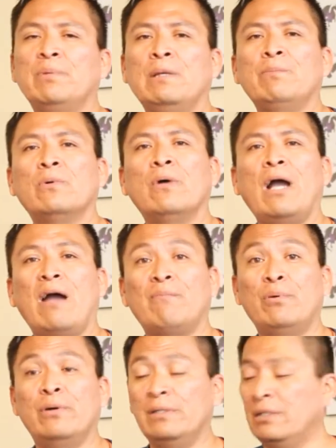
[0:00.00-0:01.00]
people have
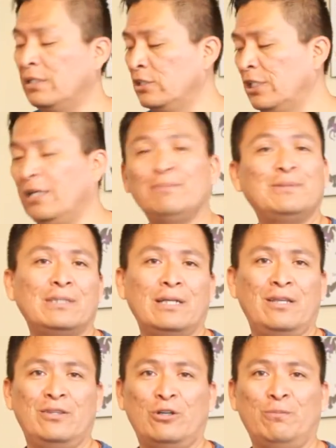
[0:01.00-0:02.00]
put the chips
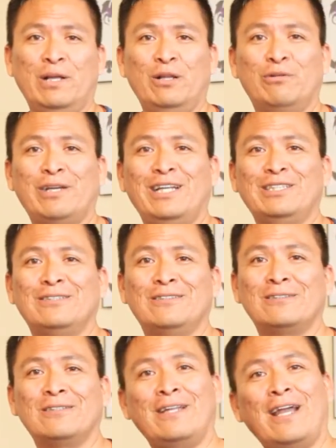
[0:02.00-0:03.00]
in their
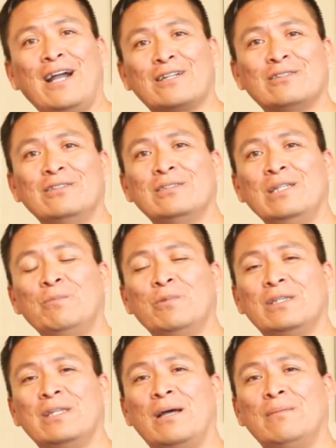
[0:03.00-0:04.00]
pillowcases and they actually sleep
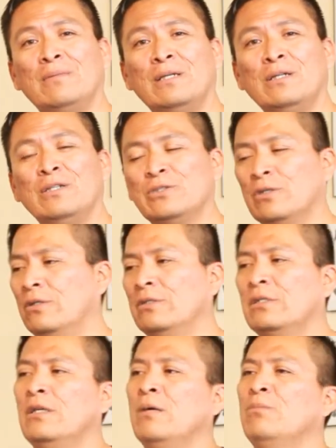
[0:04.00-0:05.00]
with them. So there's
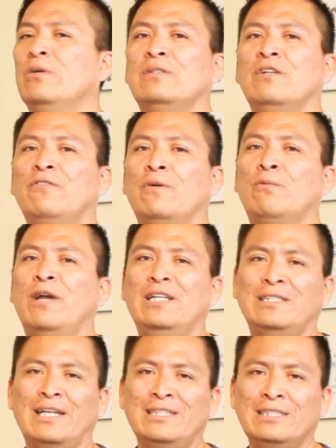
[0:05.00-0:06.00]
a number of different ways.
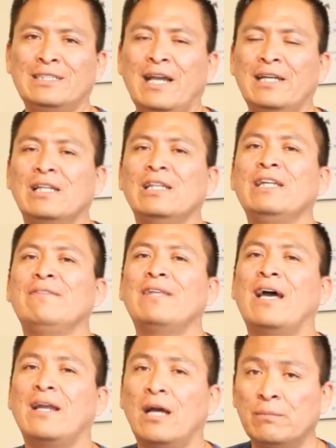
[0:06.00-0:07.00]
I just kind of leave
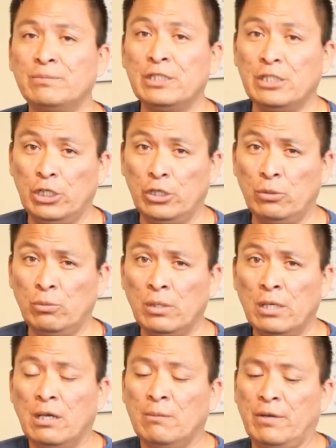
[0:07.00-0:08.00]
that up to you.
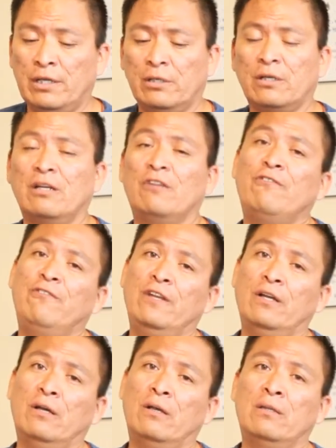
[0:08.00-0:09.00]
But you're going to
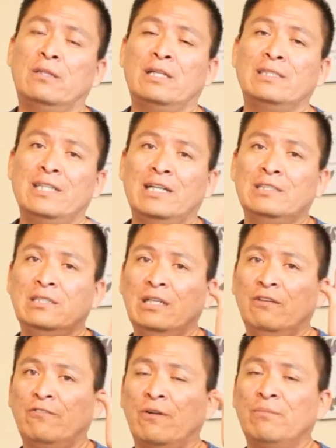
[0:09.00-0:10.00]
feel the
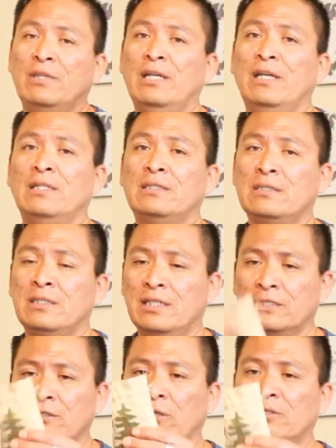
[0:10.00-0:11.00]
intensity from this
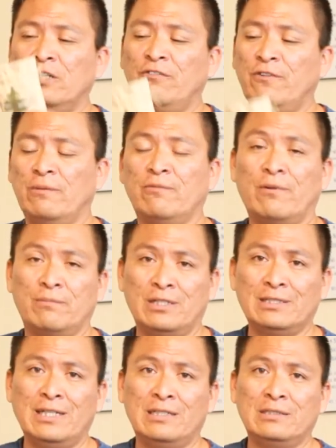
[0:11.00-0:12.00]
is no different from the
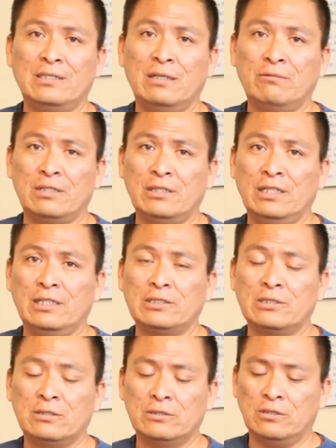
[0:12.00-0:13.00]
intensity with
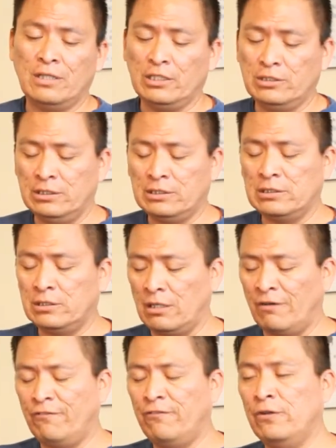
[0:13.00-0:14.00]
these. So that's just
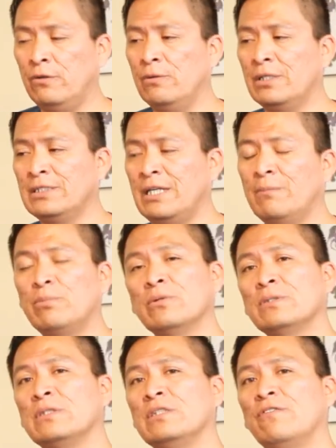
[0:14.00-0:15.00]
a few
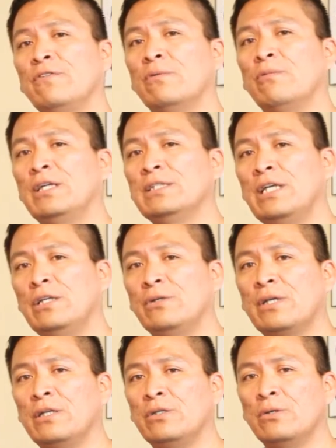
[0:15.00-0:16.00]
examples and different ways that you
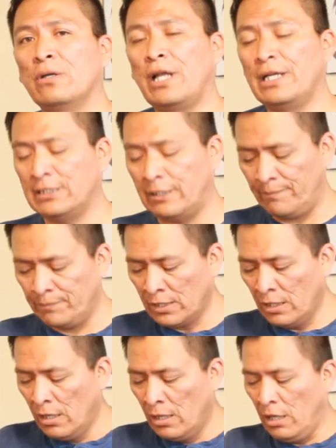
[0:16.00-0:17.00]
can utilize it.
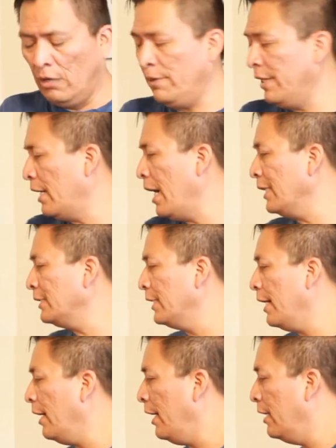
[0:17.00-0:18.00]
Oh my gosh,
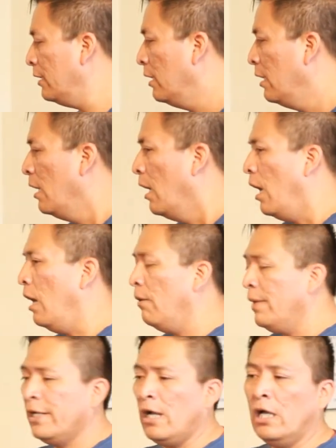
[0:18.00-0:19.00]
Garrett. Oh
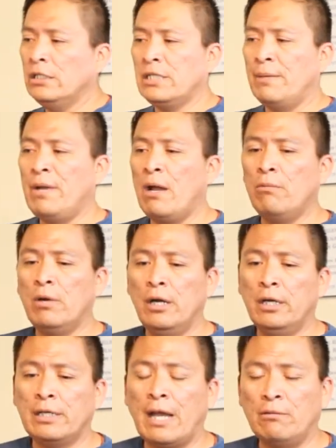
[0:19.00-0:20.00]
my gosh, I'm at
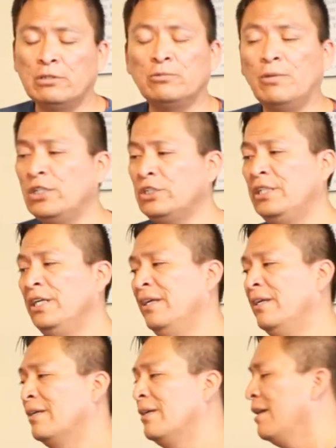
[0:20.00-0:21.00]
work, I was
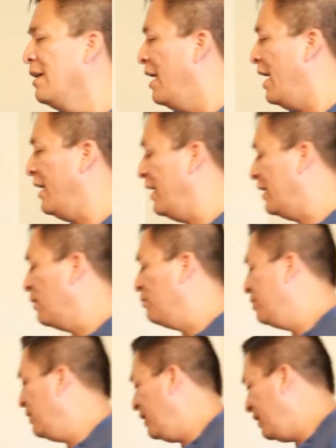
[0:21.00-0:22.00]
rushing, and I
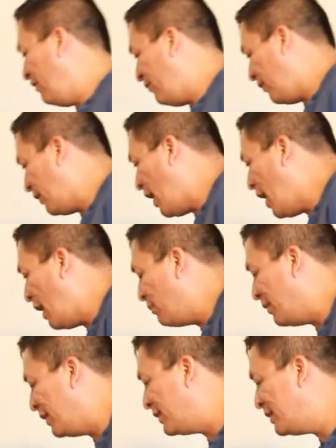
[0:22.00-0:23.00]
completely forgot
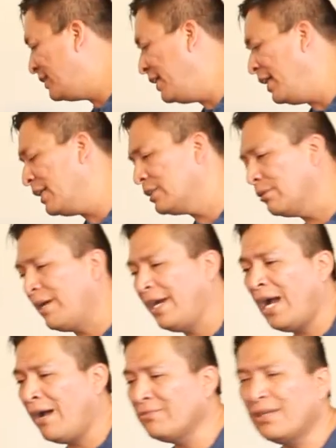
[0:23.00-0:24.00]
my stick. Do I
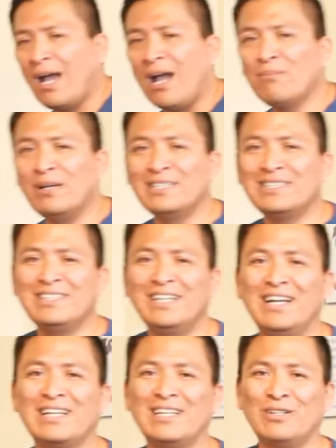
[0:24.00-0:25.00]
have to have my
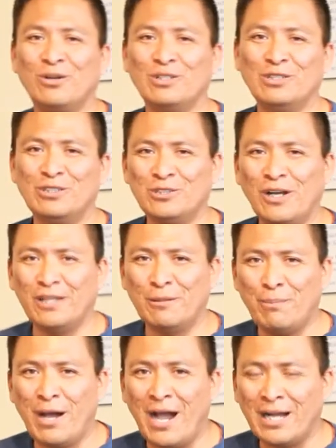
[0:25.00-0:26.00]
stick in order to draw the
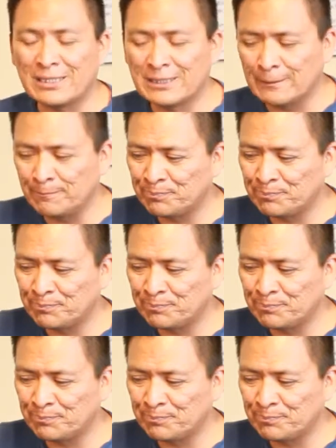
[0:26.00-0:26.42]
box?